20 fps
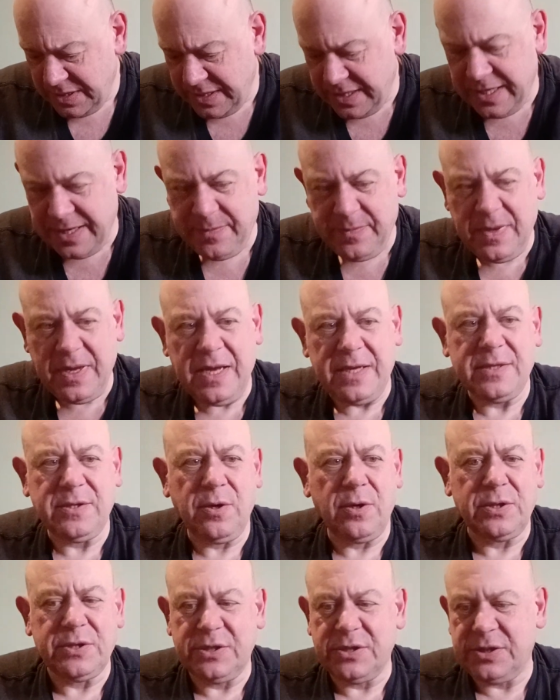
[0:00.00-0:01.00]
Um, I've
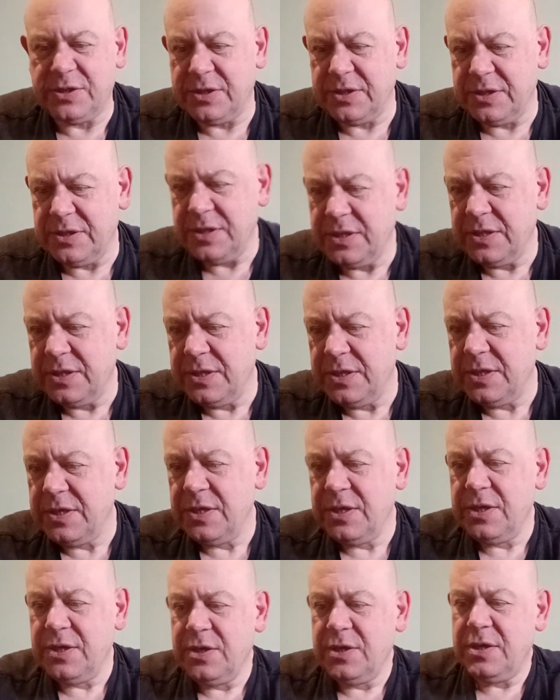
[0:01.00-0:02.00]
got
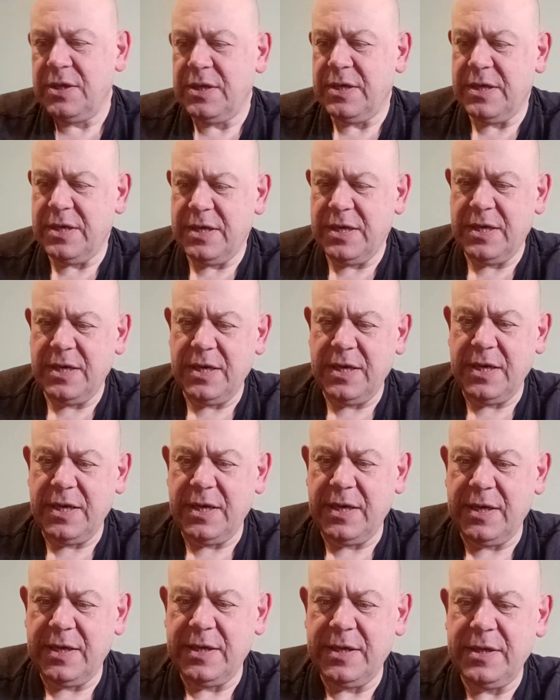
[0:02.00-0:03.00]

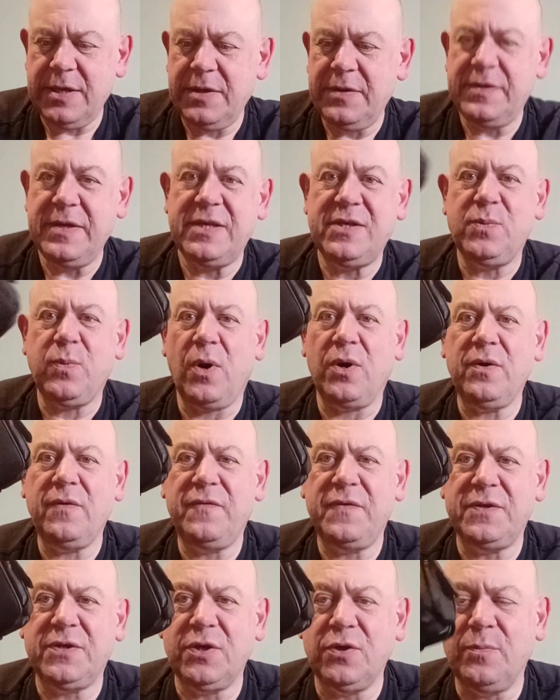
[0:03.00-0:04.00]
uh, this one
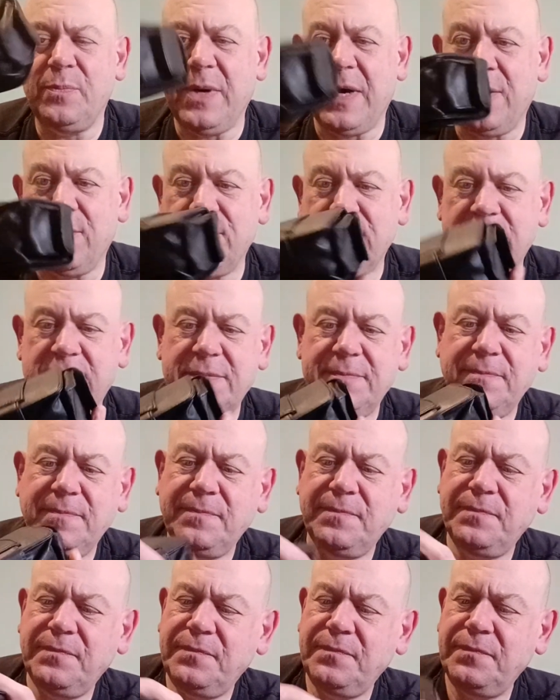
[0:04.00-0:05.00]
for £2
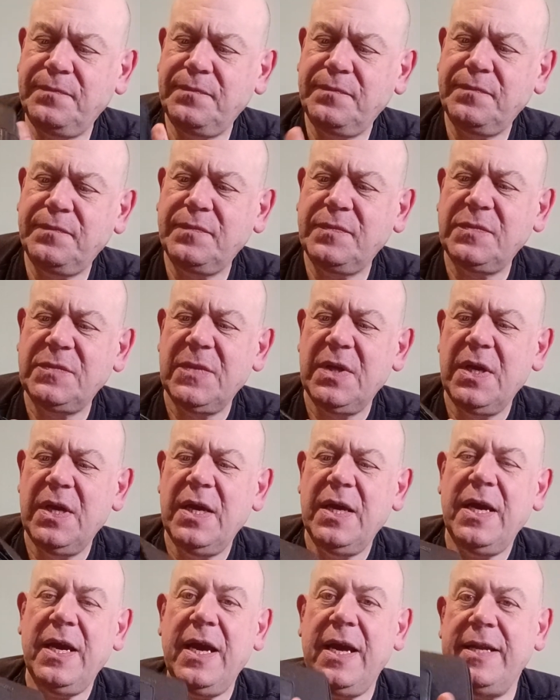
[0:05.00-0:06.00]

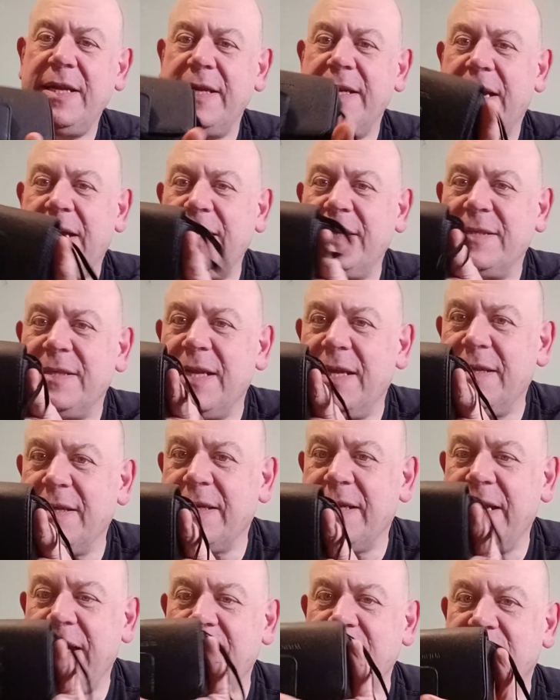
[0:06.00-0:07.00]
in a nice leather
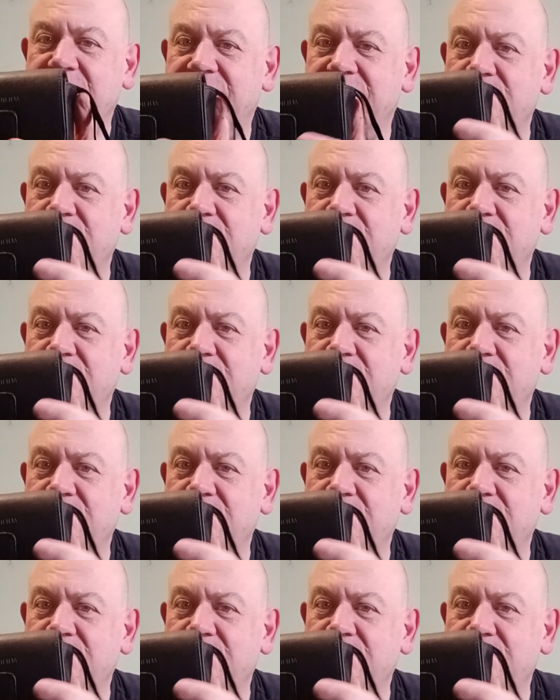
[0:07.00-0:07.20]
case,